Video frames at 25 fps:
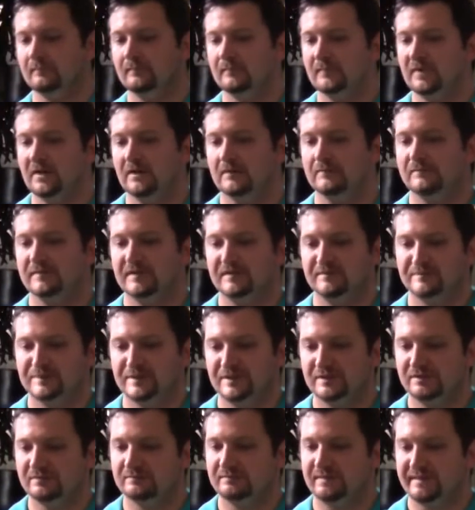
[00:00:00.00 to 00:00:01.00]
Um, they have
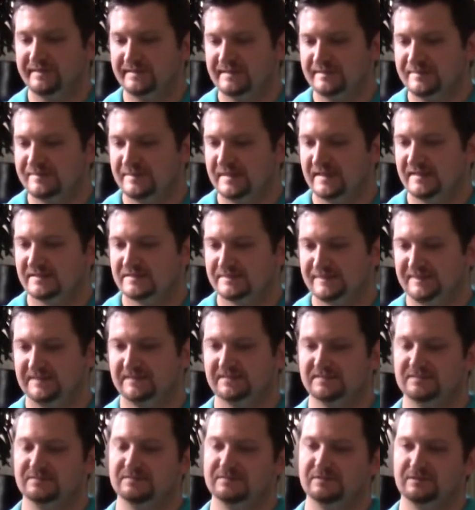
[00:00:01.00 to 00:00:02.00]
pretty good monthly plans
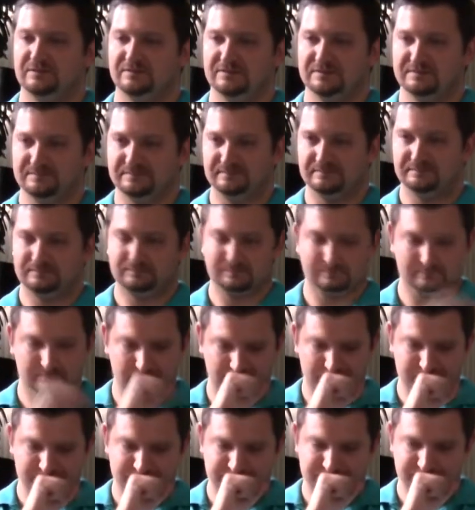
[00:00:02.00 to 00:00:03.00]
because with those,
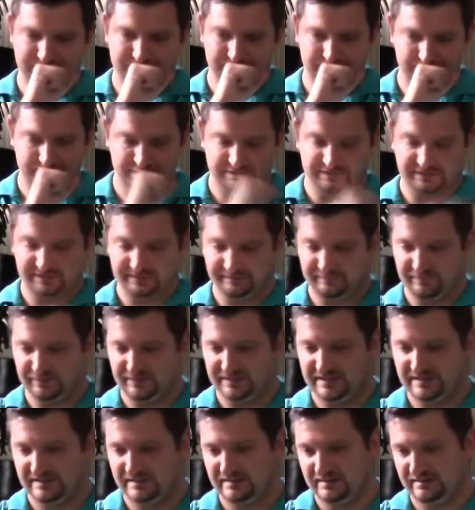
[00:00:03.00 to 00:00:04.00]
sorry, you
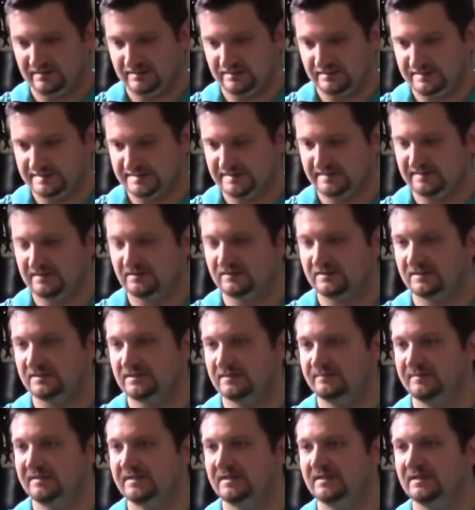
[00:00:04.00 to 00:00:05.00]
can uh, send out
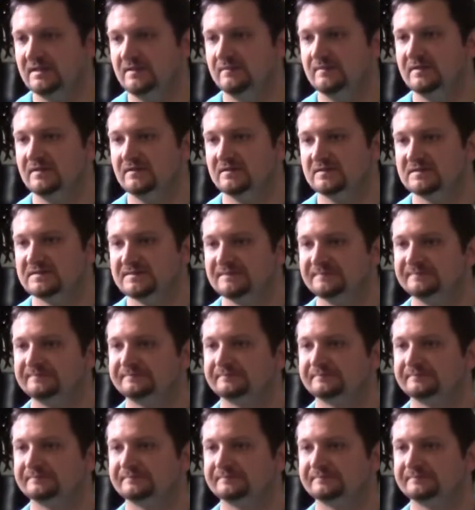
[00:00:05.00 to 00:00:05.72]
unlimited emails.